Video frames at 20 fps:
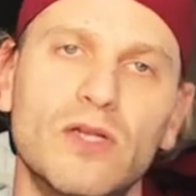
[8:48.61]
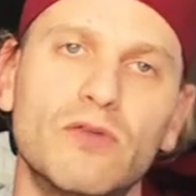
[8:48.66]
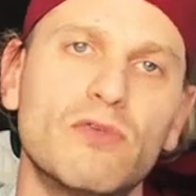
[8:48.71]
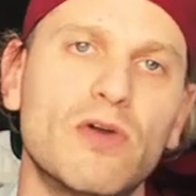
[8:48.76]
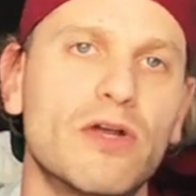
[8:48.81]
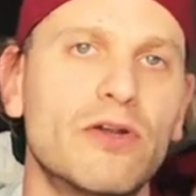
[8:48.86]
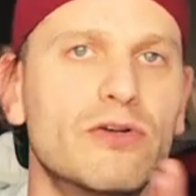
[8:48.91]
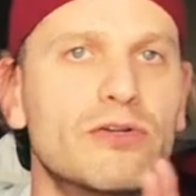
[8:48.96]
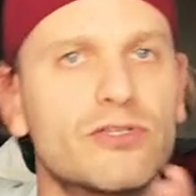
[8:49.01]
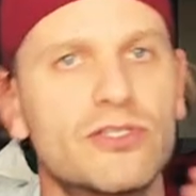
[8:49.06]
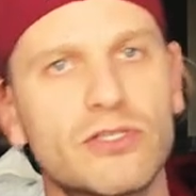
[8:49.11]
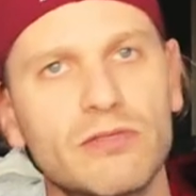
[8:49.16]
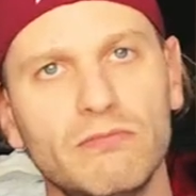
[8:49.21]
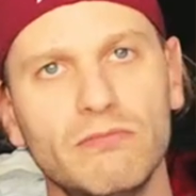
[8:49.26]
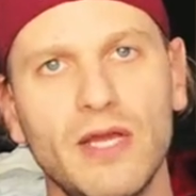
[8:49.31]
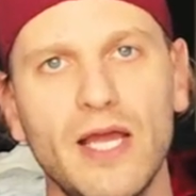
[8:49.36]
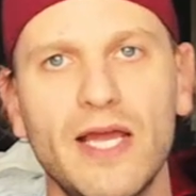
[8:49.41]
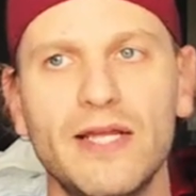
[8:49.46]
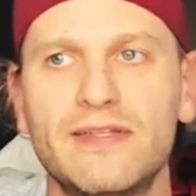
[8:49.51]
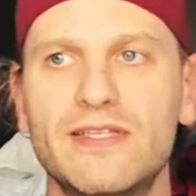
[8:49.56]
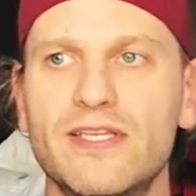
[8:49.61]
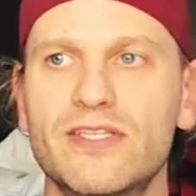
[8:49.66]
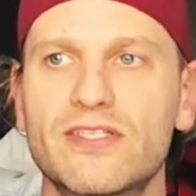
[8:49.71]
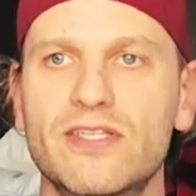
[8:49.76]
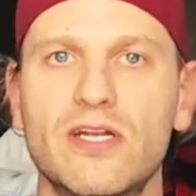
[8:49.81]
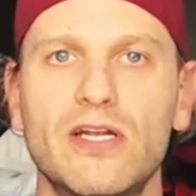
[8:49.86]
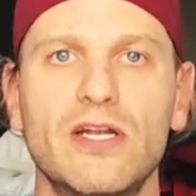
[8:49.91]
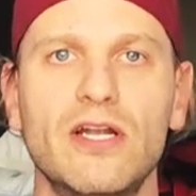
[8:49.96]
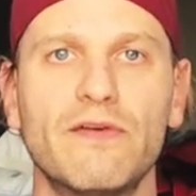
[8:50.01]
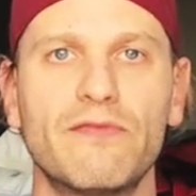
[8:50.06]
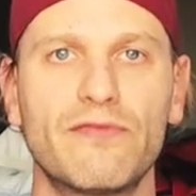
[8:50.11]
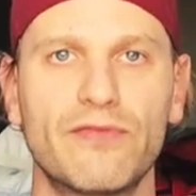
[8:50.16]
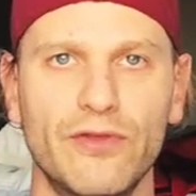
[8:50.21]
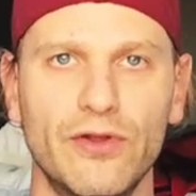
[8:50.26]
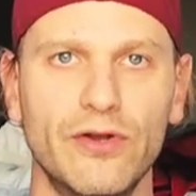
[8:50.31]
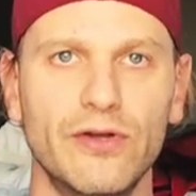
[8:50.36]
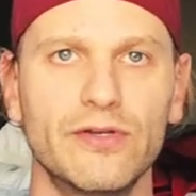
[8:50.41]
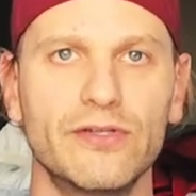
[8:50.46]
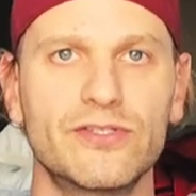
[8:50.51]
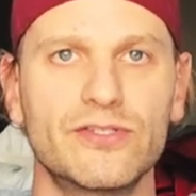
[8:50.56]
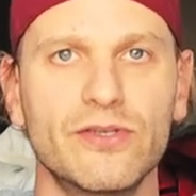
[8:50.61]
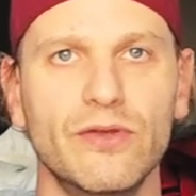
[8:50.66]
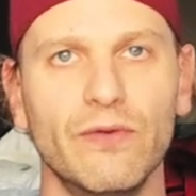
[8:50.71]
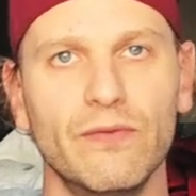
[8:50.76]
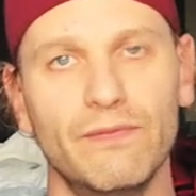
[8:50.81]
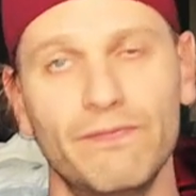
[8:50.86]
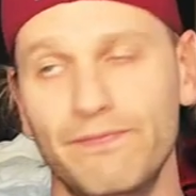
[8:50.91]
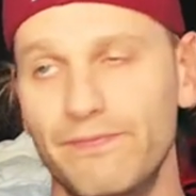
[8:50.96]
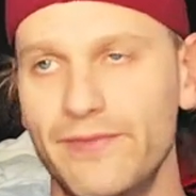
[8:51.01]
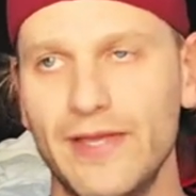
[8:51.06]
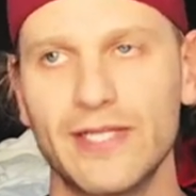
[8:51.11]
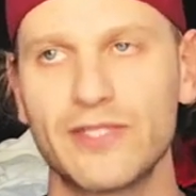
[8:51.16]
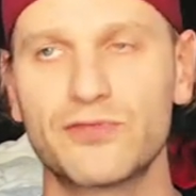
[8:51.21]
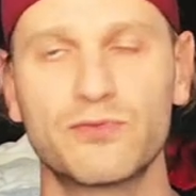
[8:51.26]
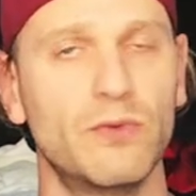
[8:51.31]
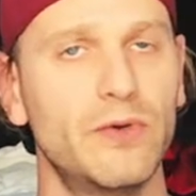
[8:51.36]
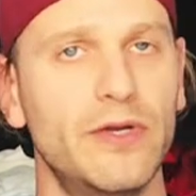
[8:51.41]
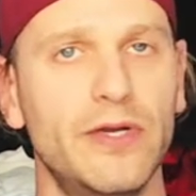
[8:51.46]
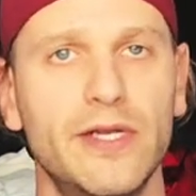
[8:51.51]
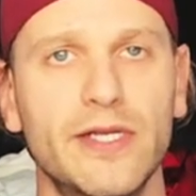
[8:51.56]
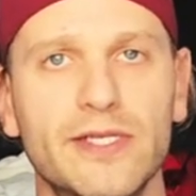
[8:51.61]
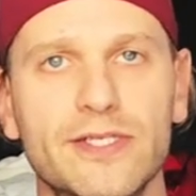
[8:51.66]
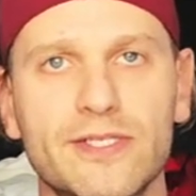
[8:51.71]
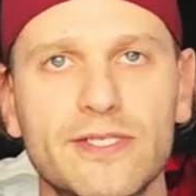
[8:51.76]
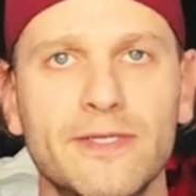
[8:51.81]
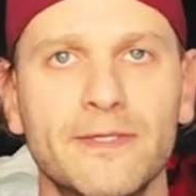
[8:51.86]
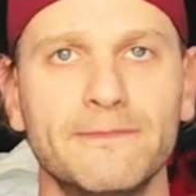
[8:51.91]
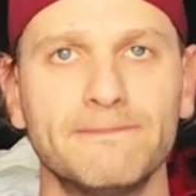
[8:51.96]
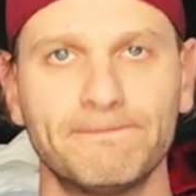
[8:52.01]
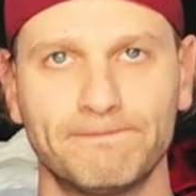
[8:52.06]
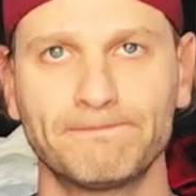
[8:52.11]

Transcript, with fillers: Rutter's, eh, distant enough third, so that's what it is.